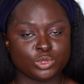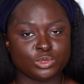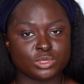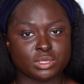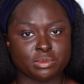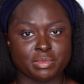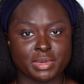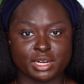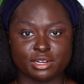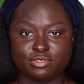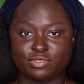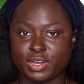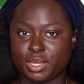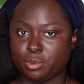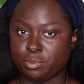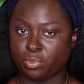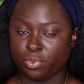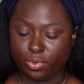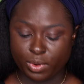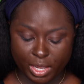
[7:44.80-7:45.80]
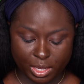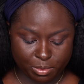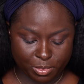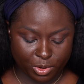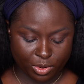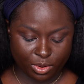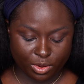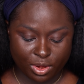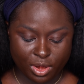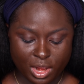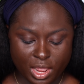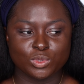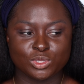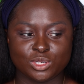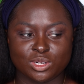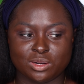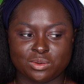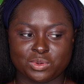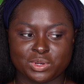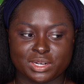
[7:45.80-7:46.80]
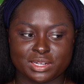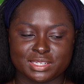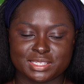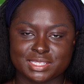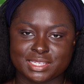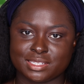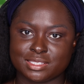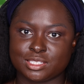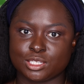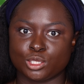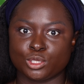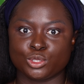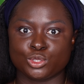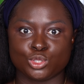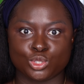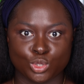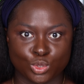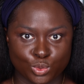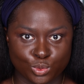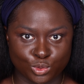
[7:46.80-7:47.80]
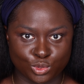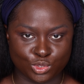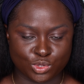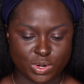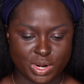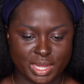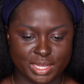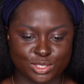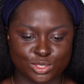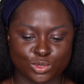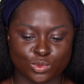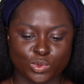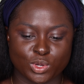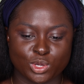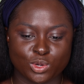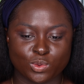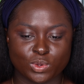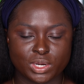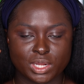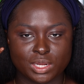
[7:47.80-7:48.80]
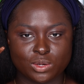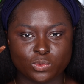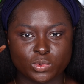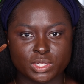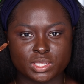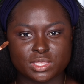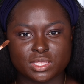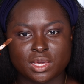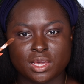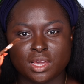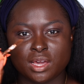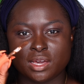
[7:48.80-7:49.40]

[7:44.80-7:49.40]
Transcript: we use a mattifying primer. We don't want our skin to look too dry, so we're going in with